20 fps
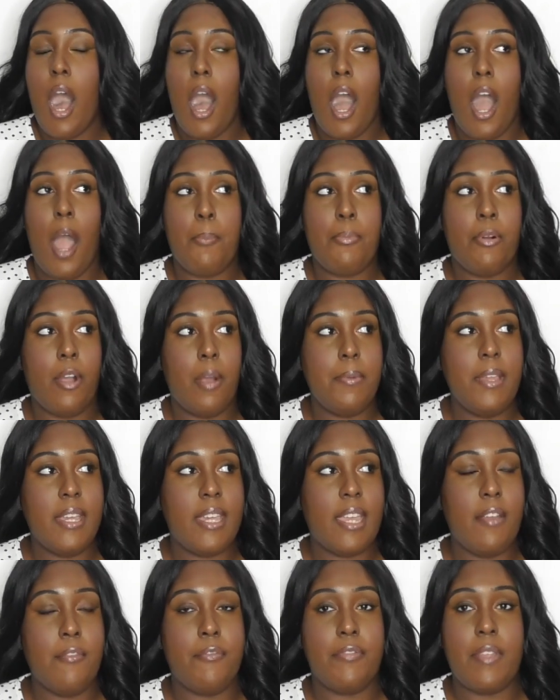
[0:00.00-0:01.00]
I'll probably
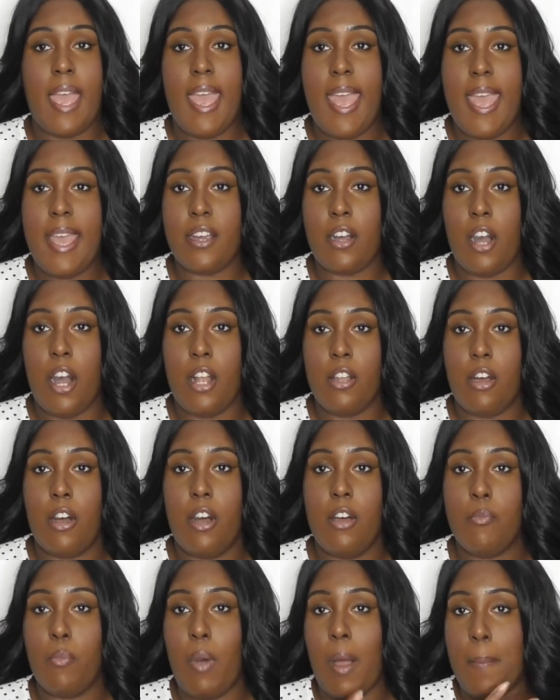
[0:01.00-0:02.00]
give the hair
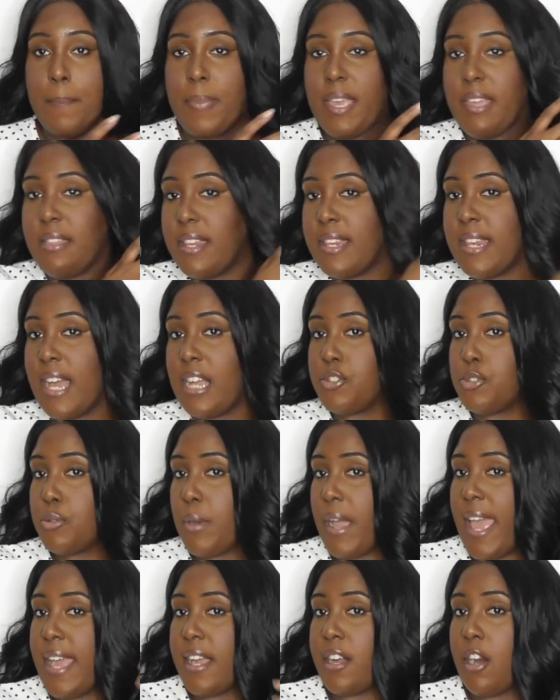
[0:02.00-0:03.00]
colour, 1B, the
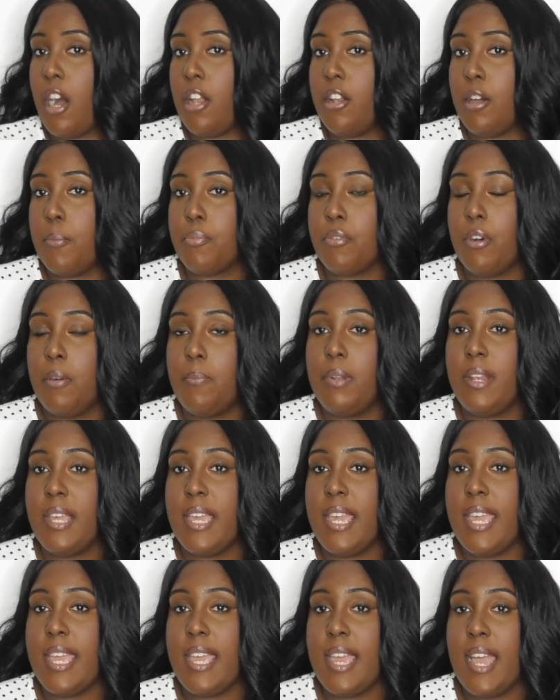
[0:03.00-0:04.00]
natural hair colour,
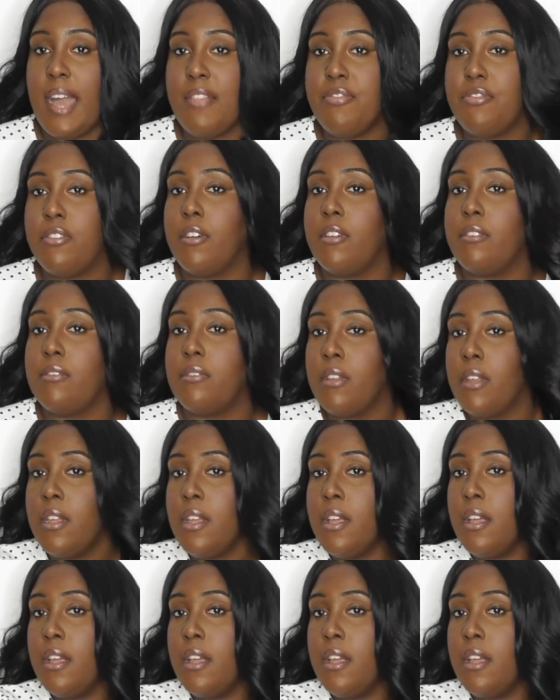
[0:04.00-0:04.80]
probably, and the